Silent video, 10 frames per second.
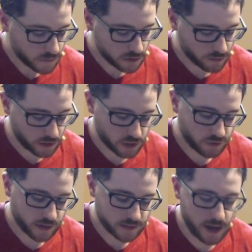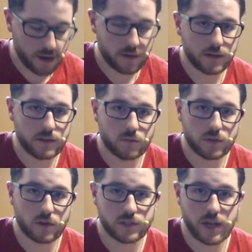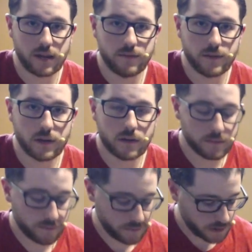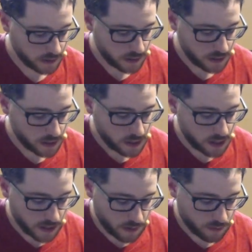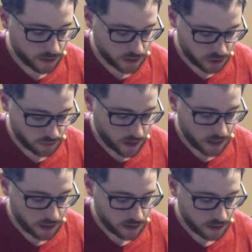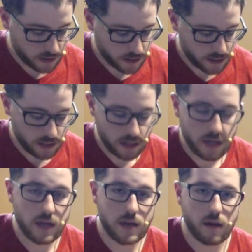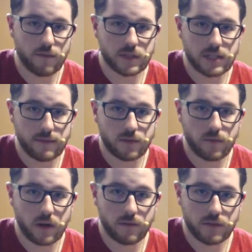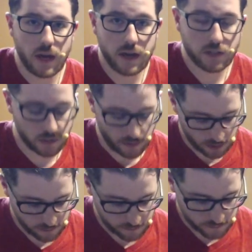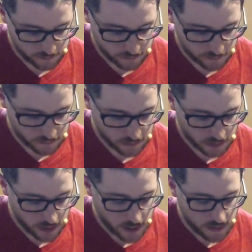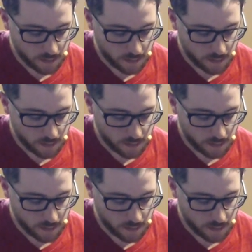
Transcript: So we're going to strike down with our 2nd finger, and then we're going to strike E on the 7th fret of the A string.